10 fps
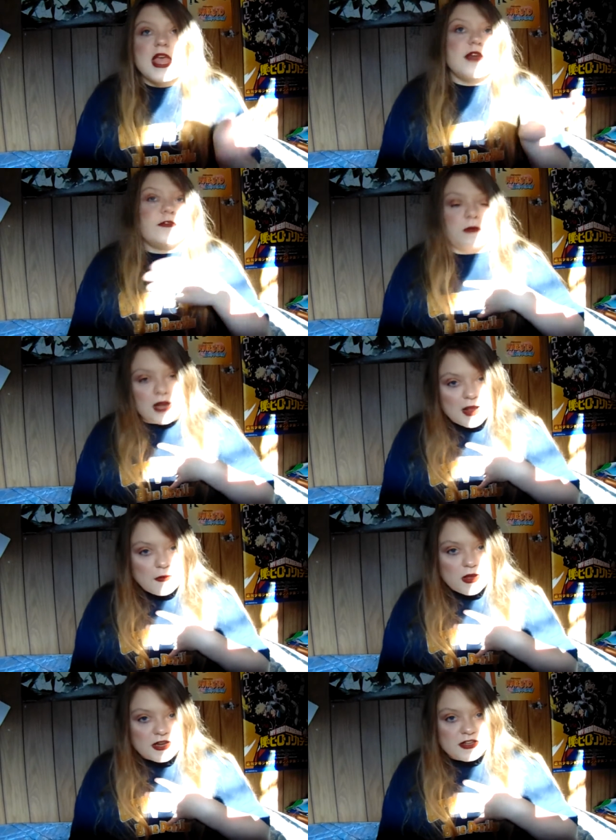And for what
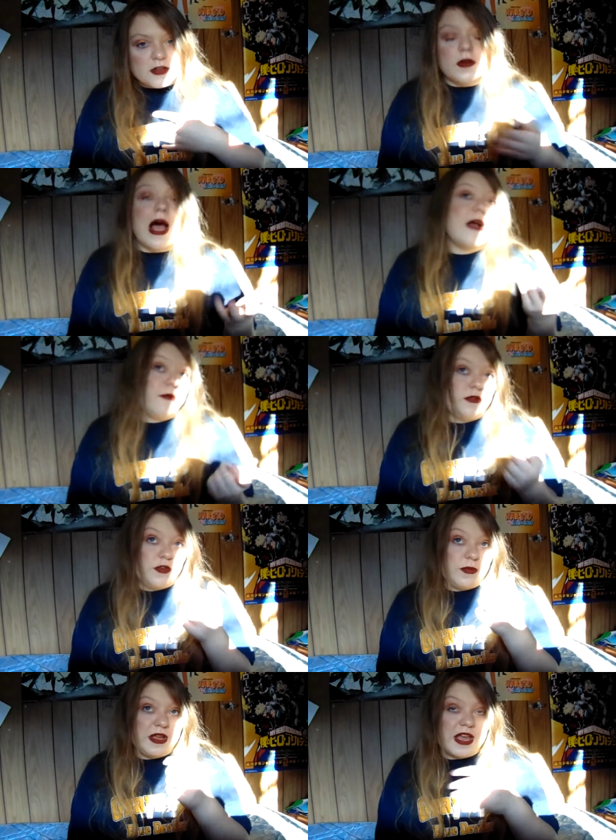I want to do, I want
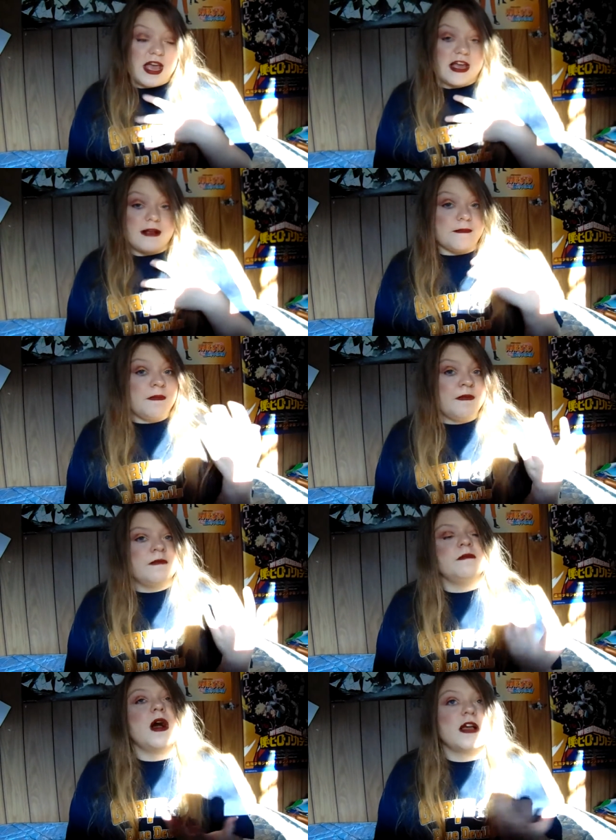to be a
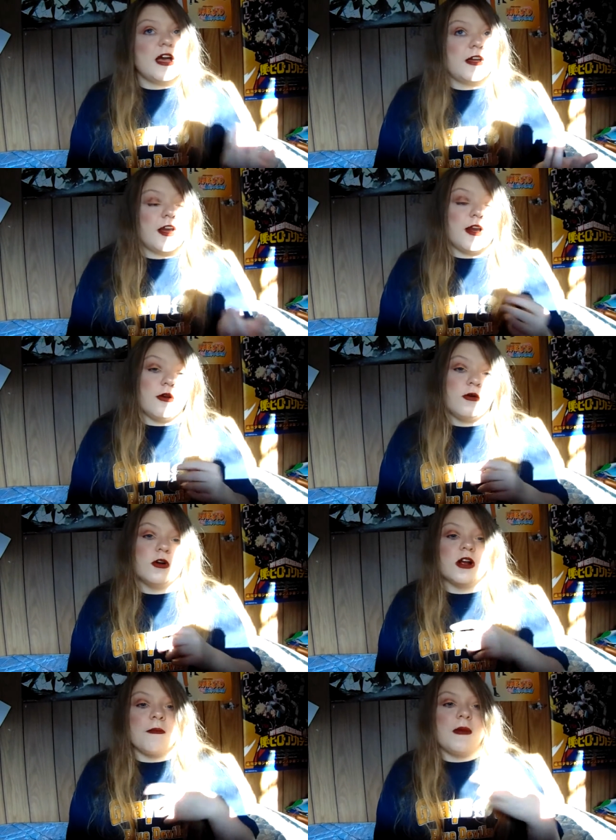mangaka
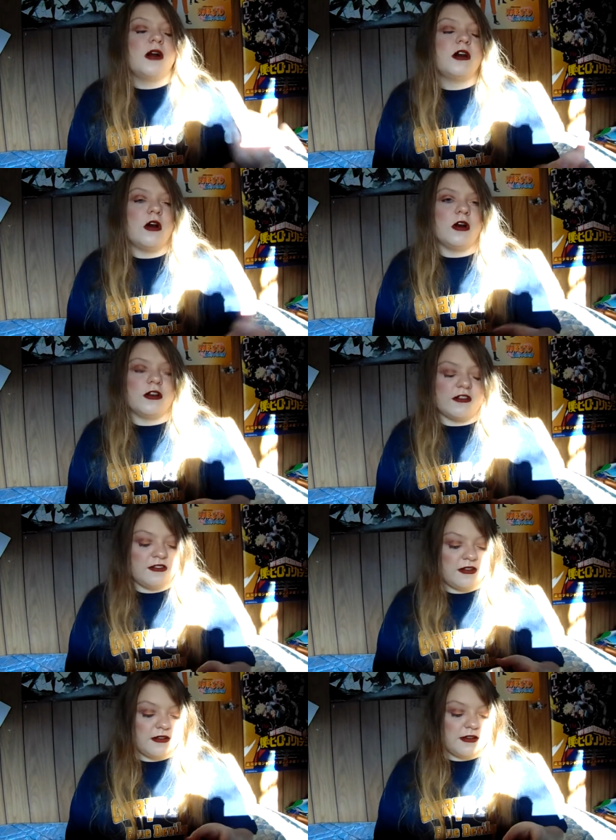or a manga
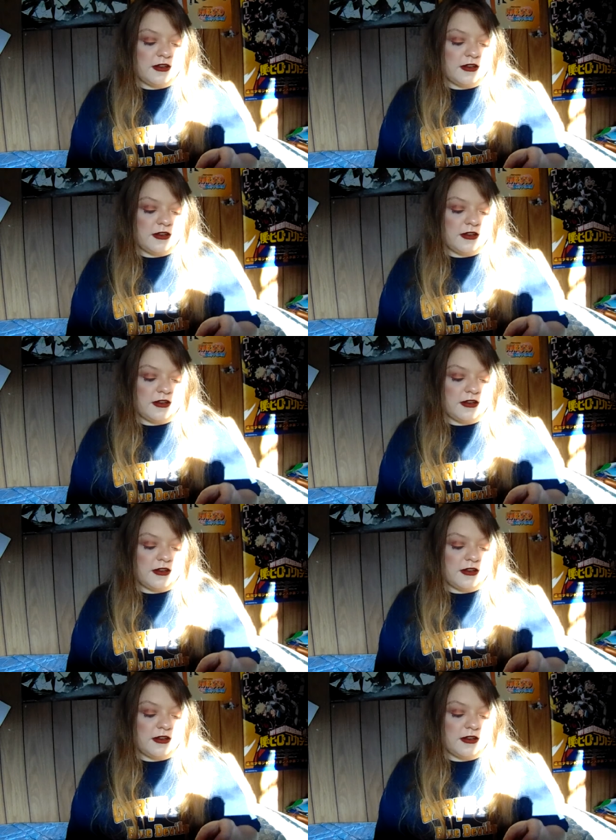artist.